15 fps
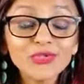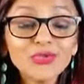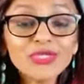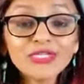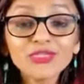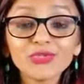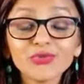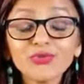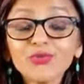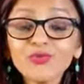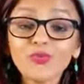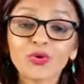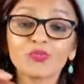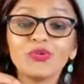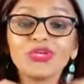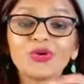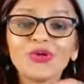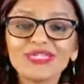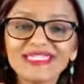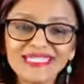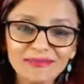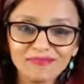you can do what we
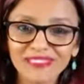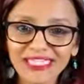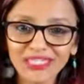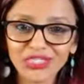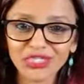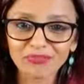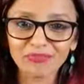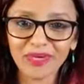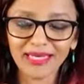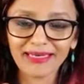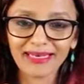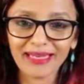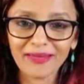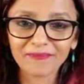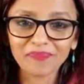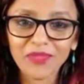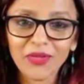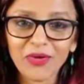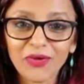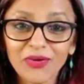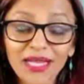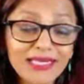call temptation bundling,
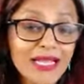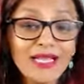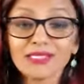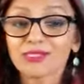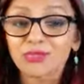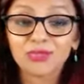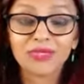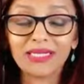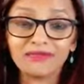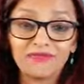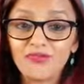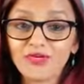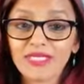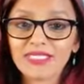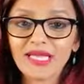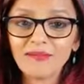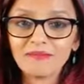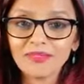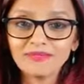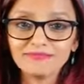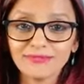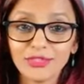all right? So for
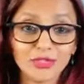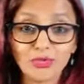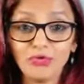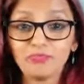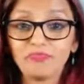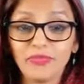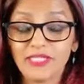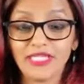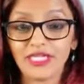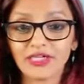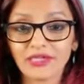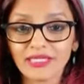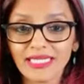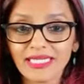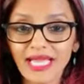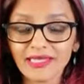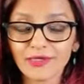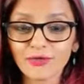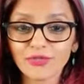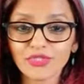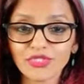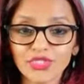example, you don't particularly
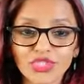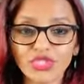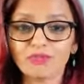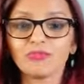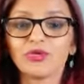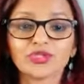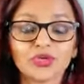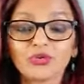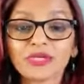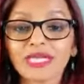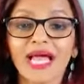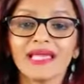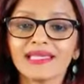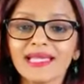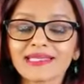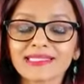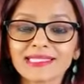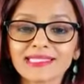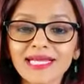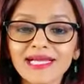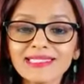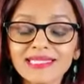like going to the gym or don't like
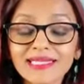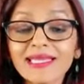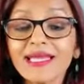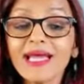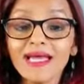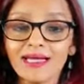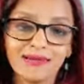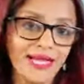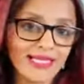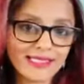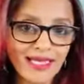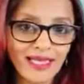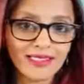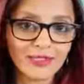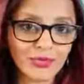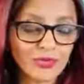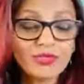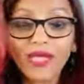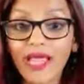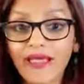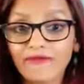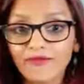exercising, as I
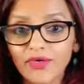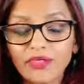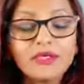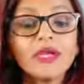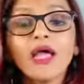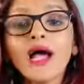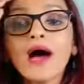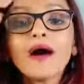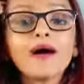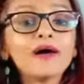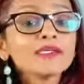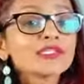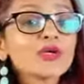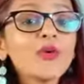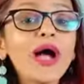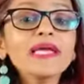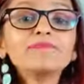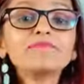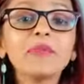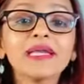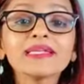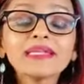don't ever. Uh, so I
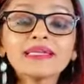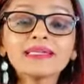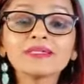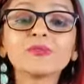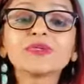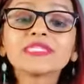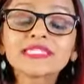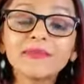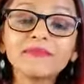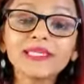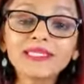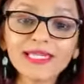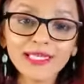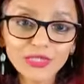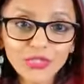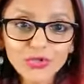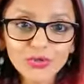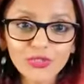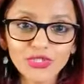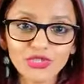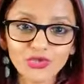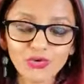bundle it with something that I
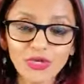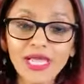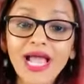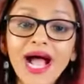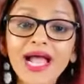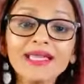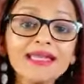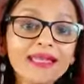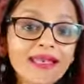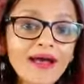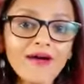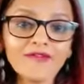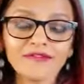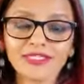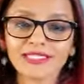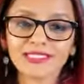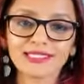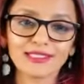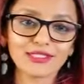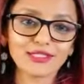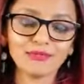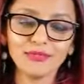do enjoy. I love
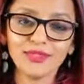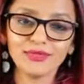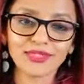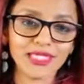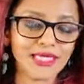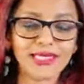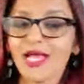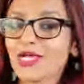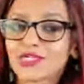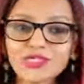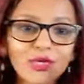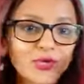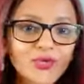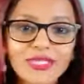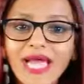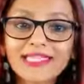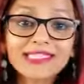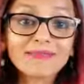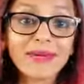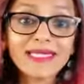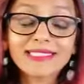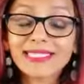listening to music. So
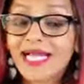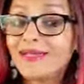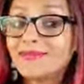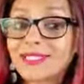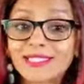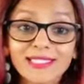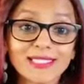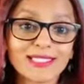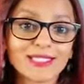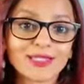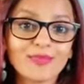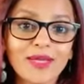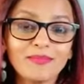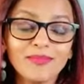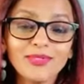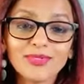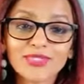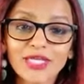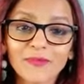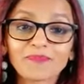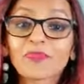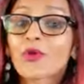that's my time to listen to my
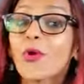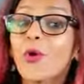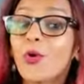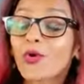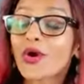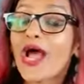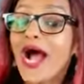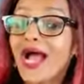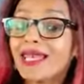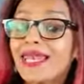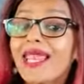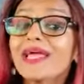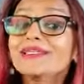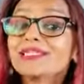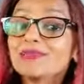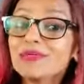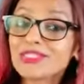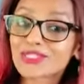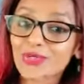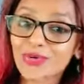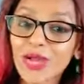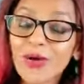music. Or I like to
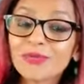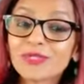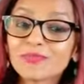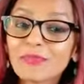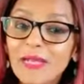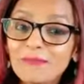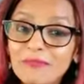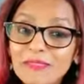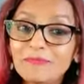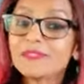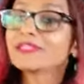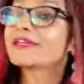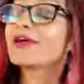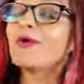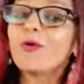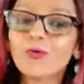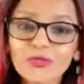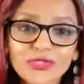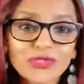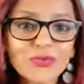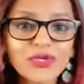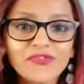be surrounded by people that are
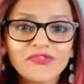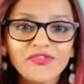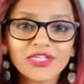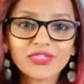also on a